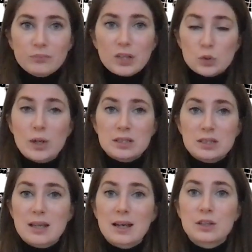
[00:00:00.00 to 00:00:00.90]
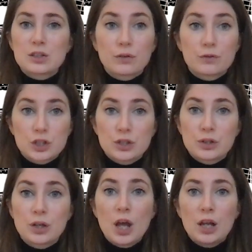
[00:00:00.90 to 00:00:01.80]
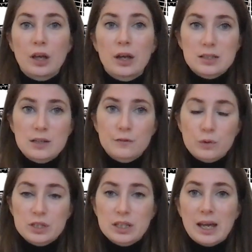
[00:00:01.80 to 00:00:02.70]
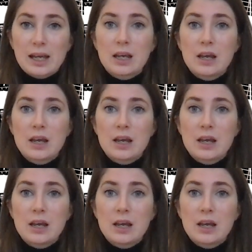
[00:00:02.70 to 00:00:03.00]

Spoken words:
22nd of June 1948,